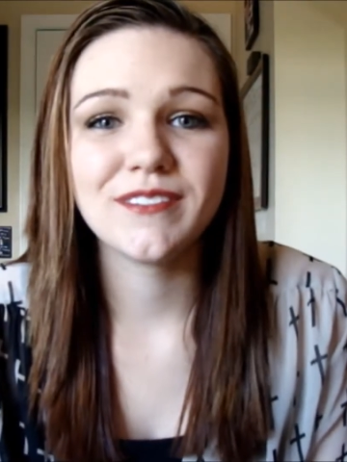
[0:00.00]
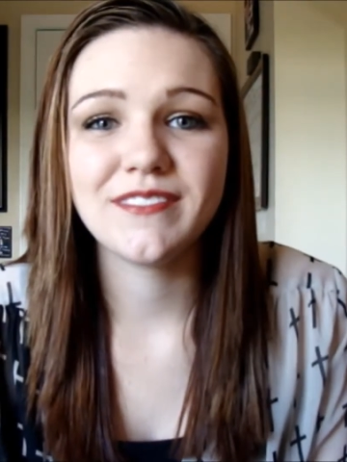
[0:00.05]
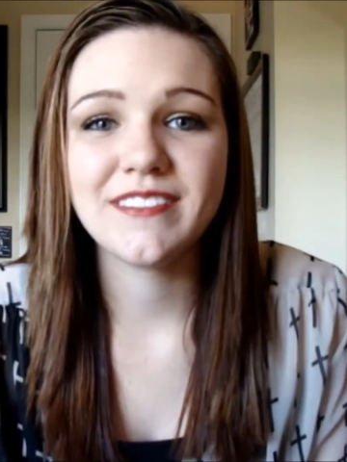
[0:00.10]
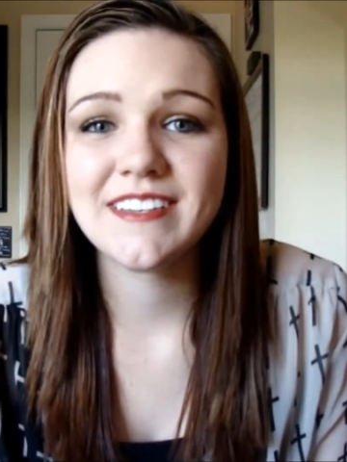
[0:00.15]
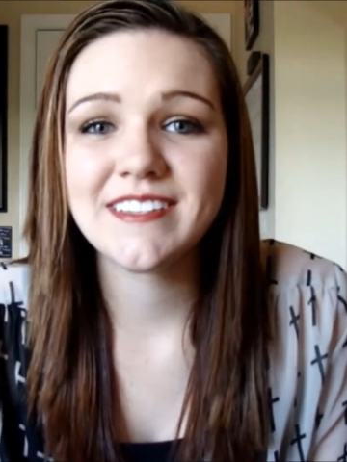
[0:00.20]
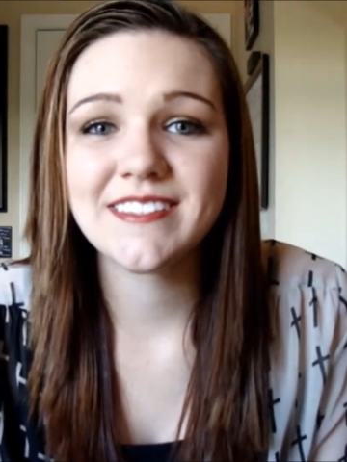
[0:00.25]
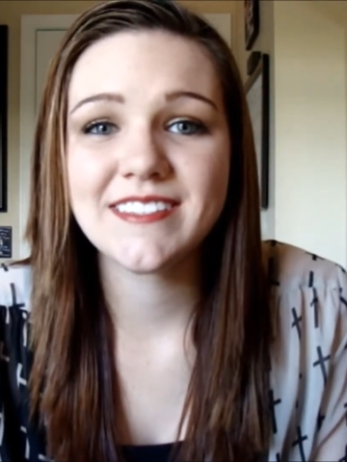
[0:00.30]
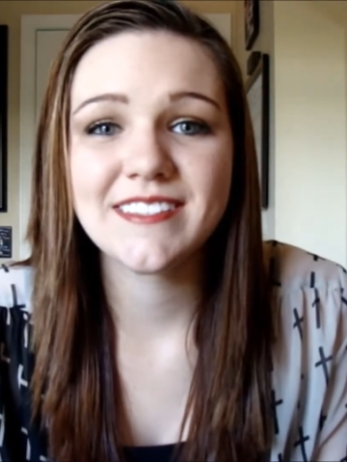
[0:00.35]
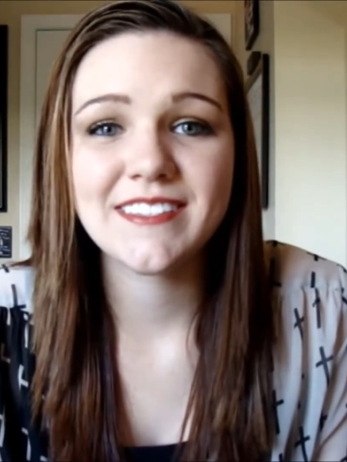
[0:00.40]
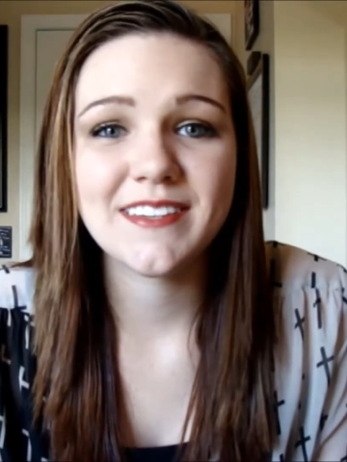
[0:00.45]

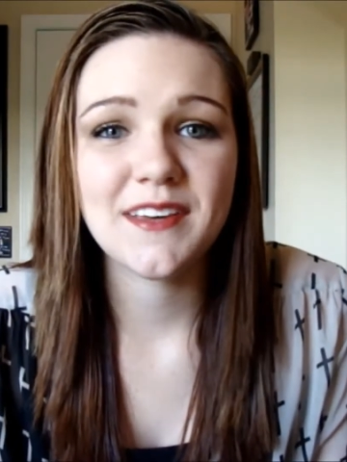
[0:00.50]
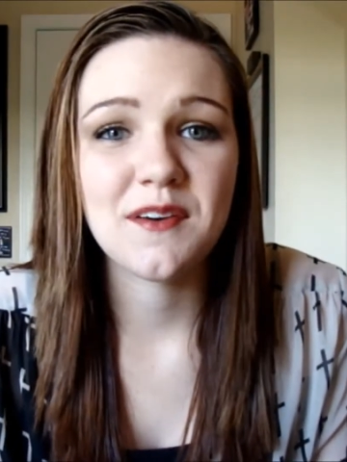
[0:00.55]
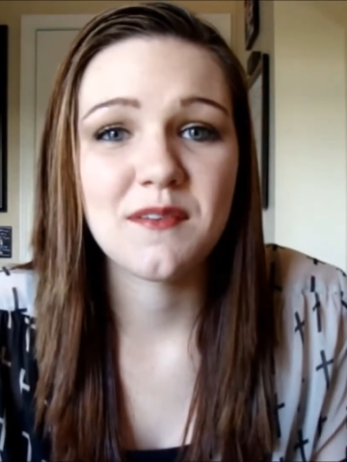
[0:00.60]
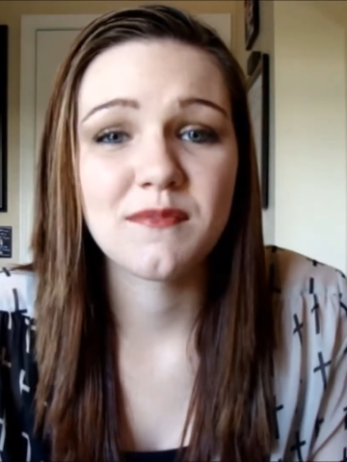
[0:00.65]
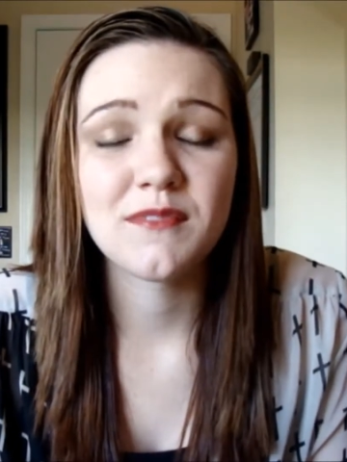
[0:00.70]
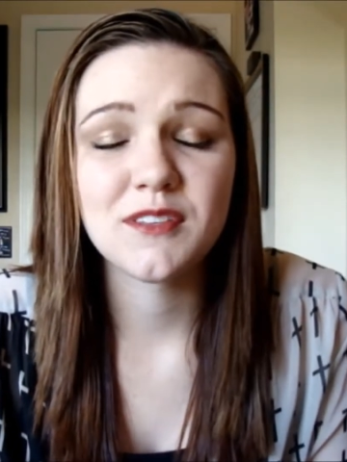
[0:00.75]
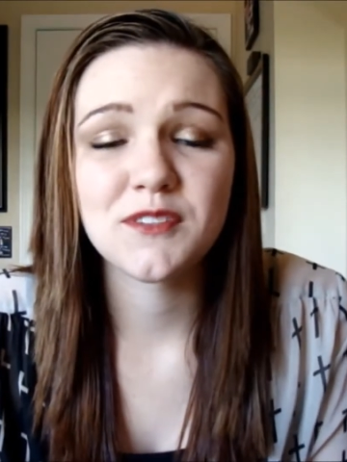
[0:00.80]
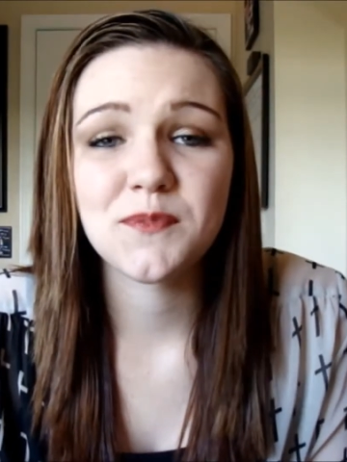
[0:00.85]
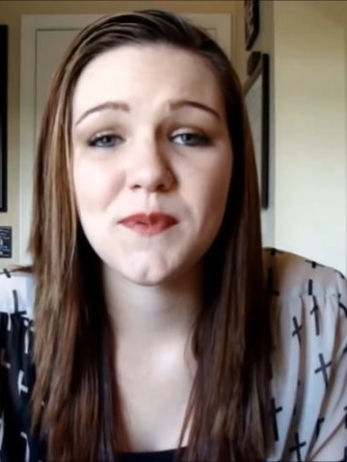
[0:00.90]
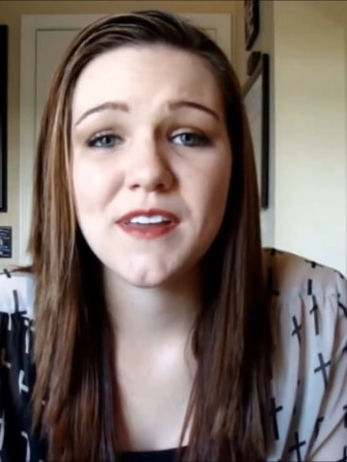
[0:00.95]
list of
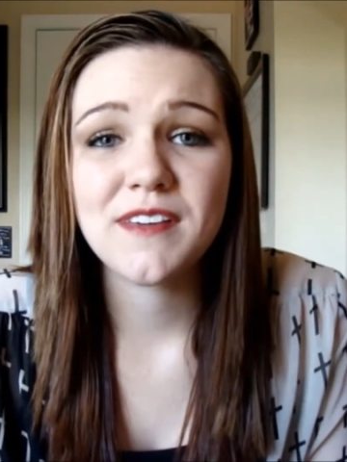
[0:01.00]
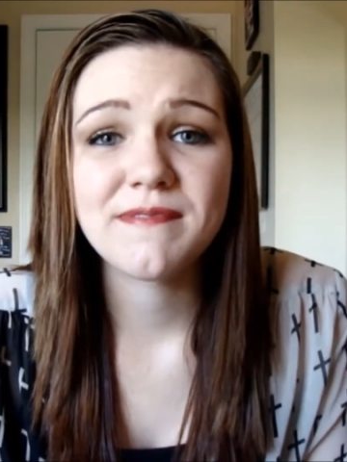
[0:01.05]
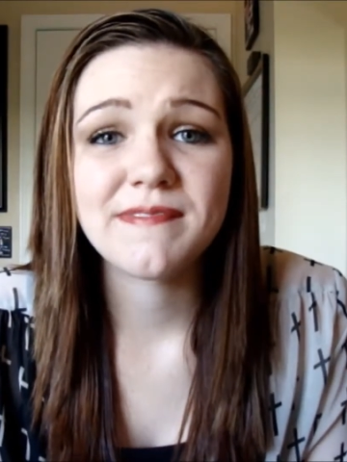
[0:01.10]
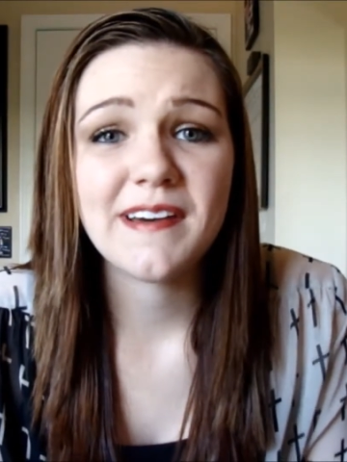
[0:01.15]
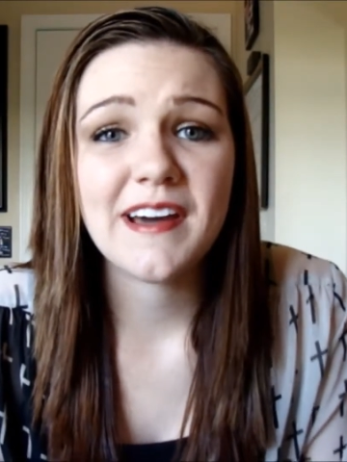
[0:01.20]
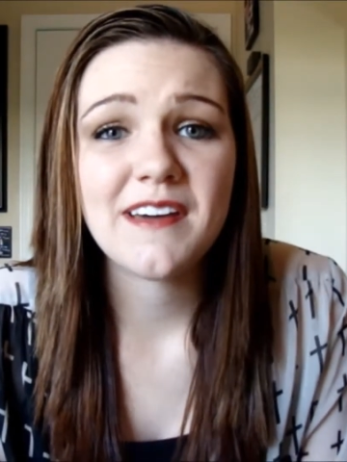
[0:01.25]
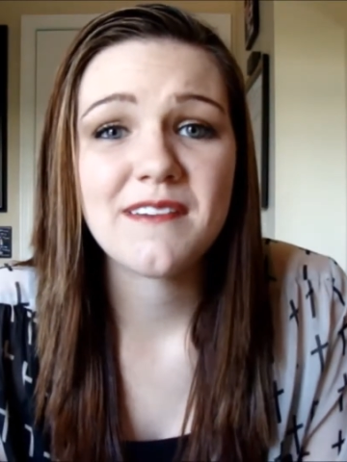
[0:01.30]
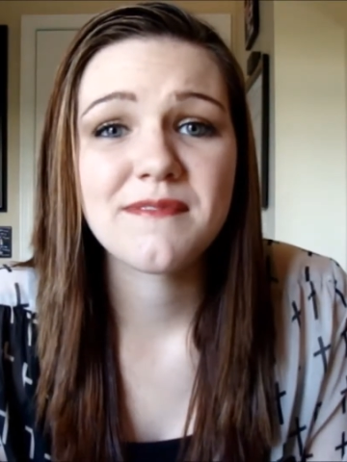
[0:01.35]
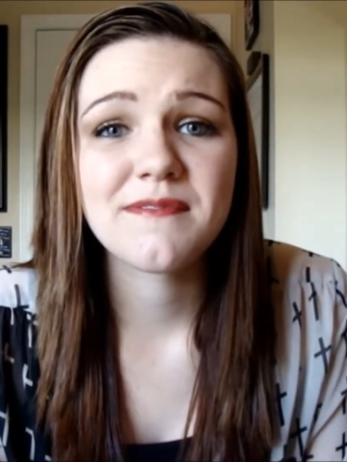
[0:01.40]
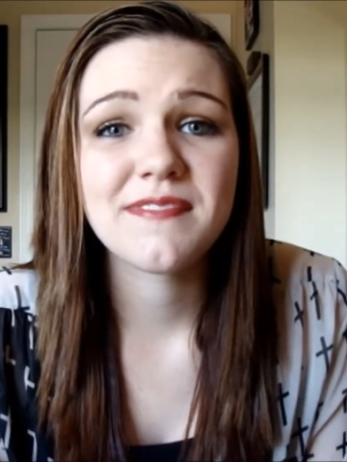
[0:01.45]
the 25